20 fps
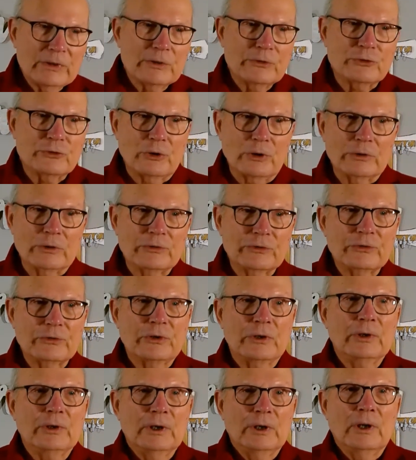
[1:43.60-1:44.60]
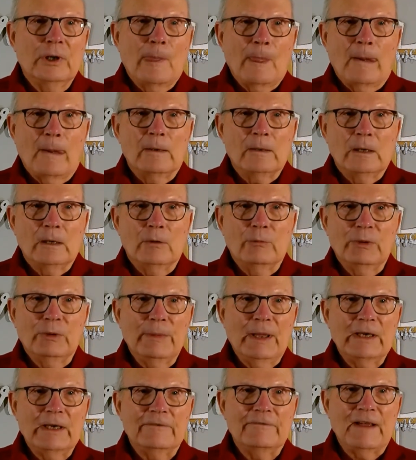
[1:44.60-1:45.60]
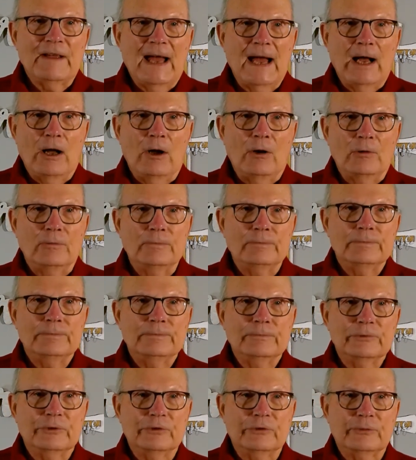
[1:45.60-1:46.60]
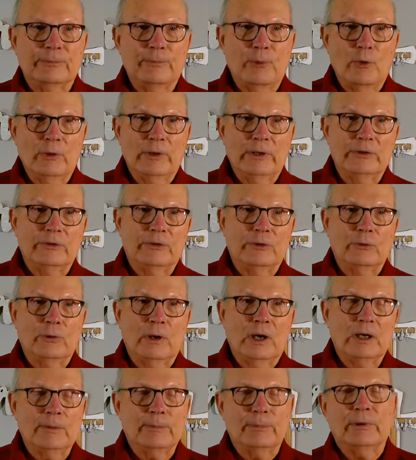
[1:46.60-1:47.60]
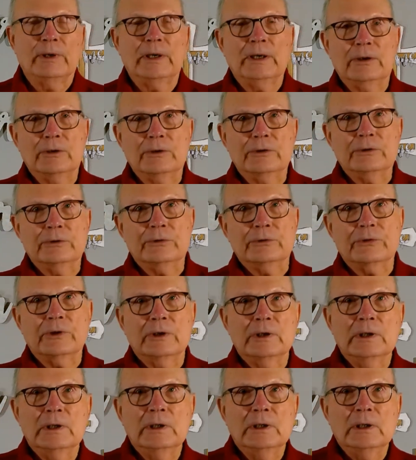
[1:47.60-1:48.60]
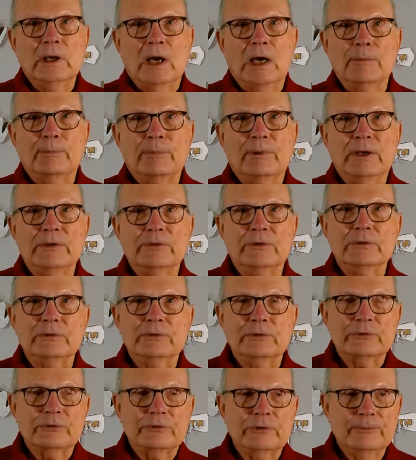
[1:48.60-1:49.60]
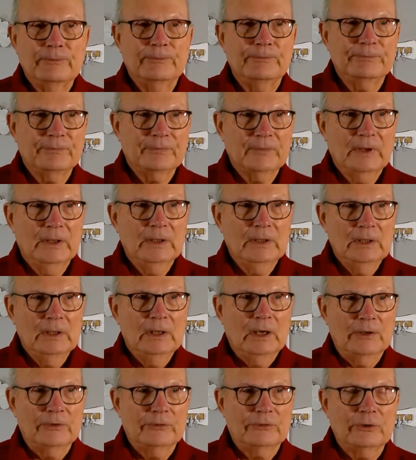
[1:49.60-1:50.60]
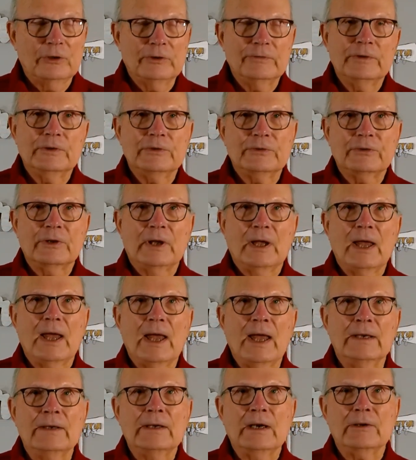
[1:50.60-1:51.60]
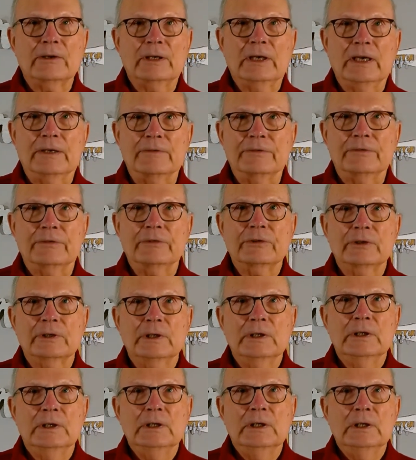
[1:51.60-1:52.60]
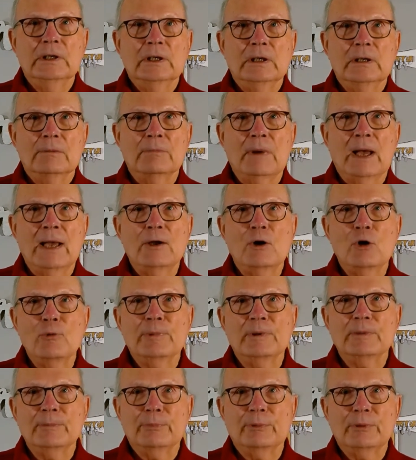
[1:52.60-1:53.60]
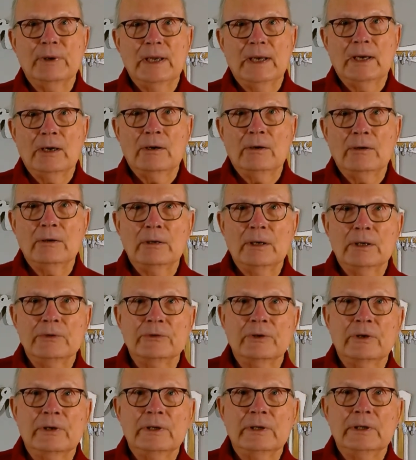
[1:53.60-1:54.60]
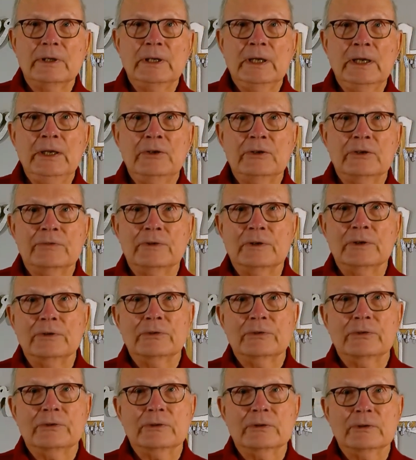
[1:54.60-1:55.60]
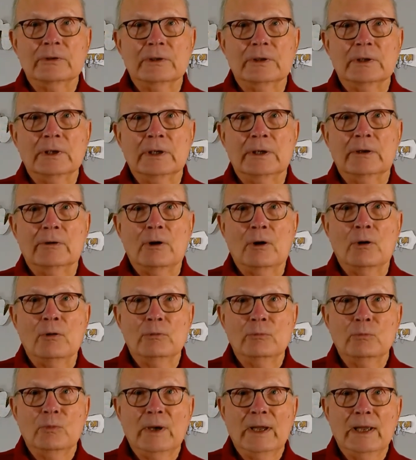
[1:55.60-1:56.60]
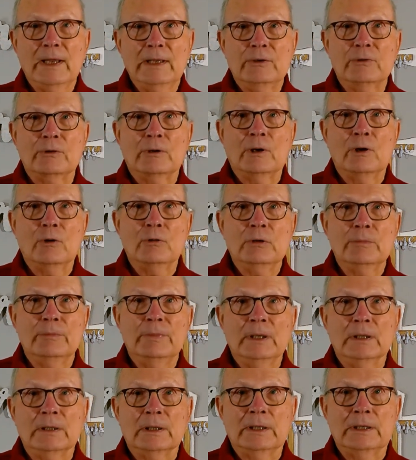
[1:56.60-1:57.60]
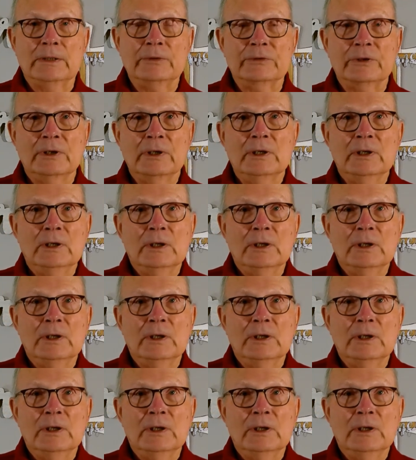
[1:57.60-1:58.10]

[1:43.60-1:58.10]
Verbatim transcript: the church, uh, we made a vow to support it through our prayers, our presence, our service, and our gifts. My hope and prayer is that each of us, in our own way, to our own abilities,